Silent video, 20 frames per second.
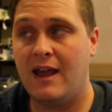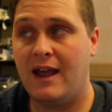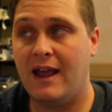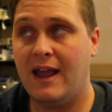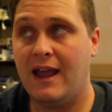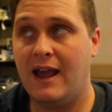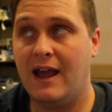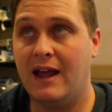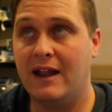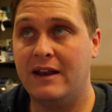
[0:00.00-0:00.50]

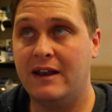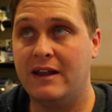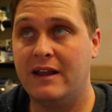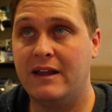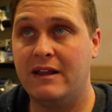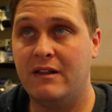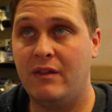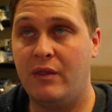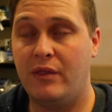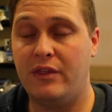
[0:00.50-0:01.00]
and
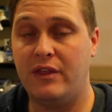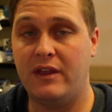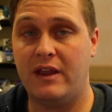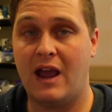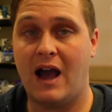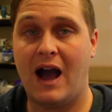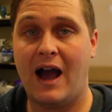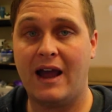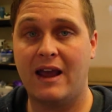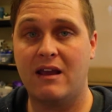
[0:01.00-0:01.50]
the
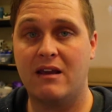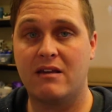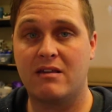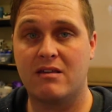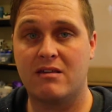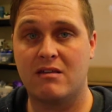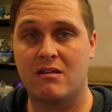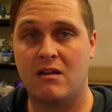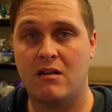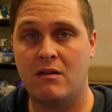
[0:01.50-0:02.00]

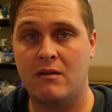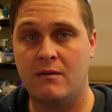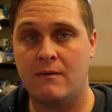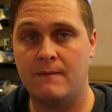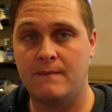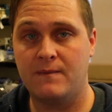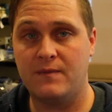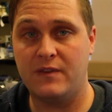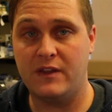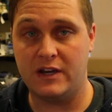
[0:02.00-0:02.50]
highest
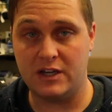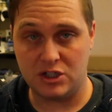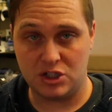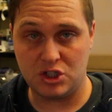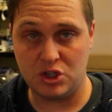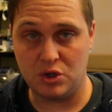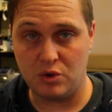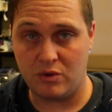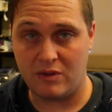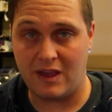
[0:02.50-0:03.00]
that it
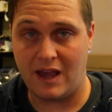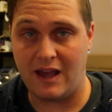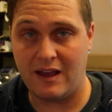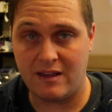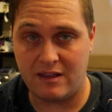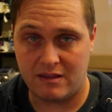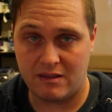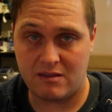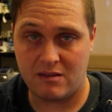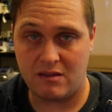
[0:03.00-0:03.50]
shoots at
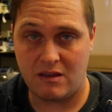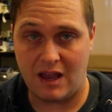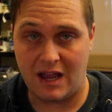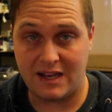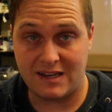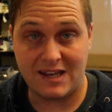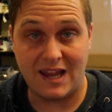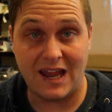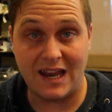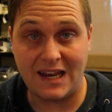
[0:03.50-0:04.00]
is
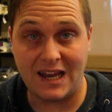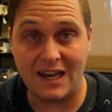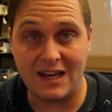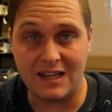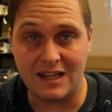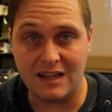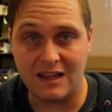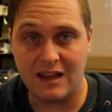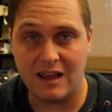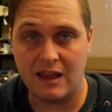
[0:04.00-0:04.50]
at
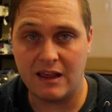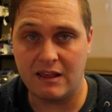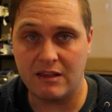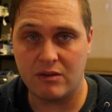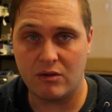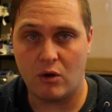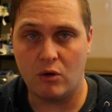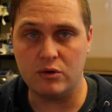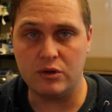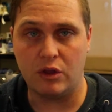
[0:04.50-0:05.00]
1080
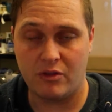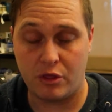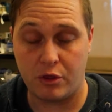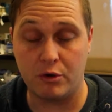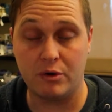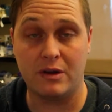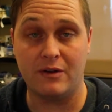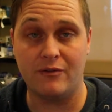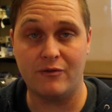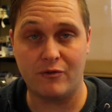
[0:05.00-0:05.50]
is only
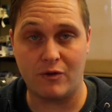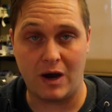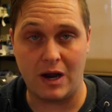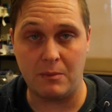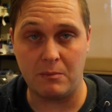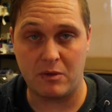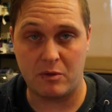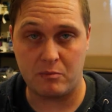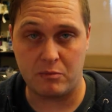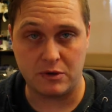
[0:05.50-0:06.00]
30
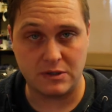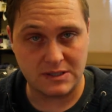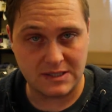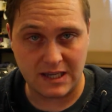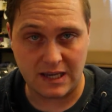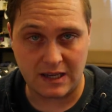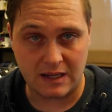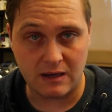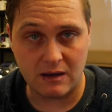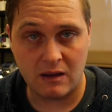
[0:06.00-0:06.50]
frames per
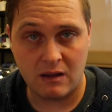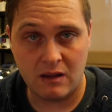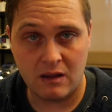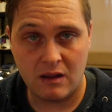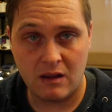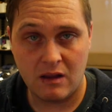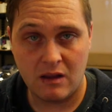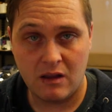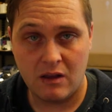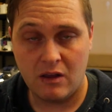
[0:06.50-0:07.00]
second.
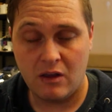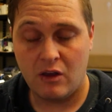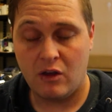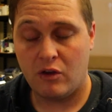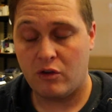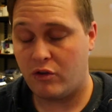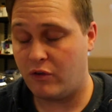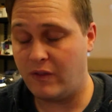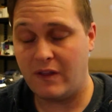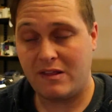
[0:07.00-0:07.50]

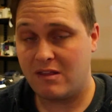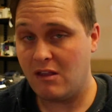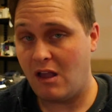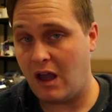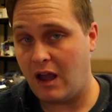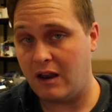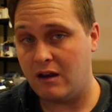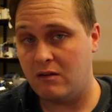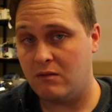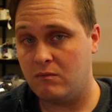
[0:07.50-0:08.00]
So that's
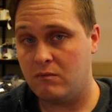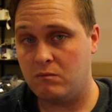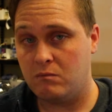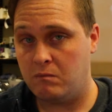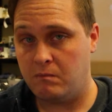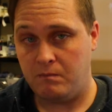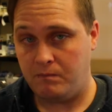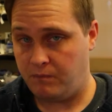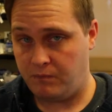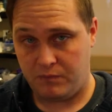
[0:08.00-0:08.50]
not
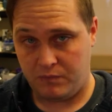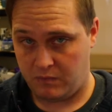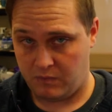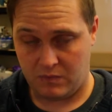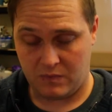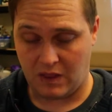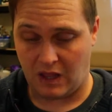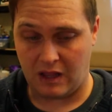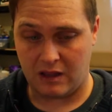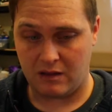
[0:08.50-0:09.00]

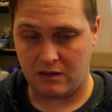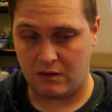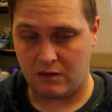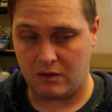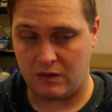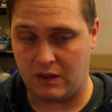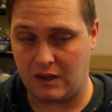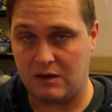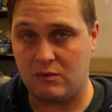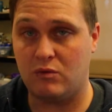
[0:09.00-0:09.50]

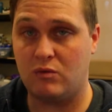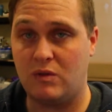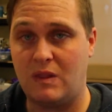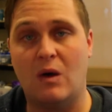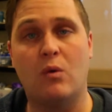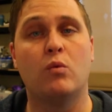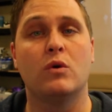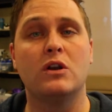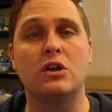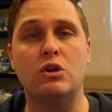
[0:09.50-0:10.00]

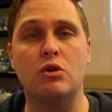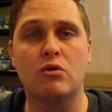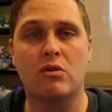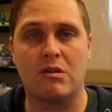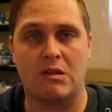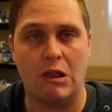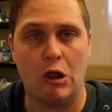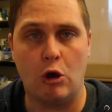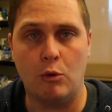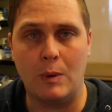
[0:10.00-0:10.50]
that wouldn't do
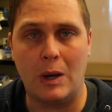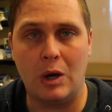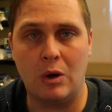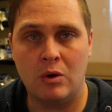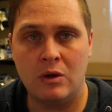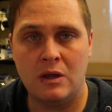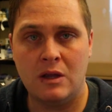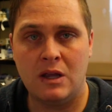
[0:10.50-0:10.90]
slow-mo.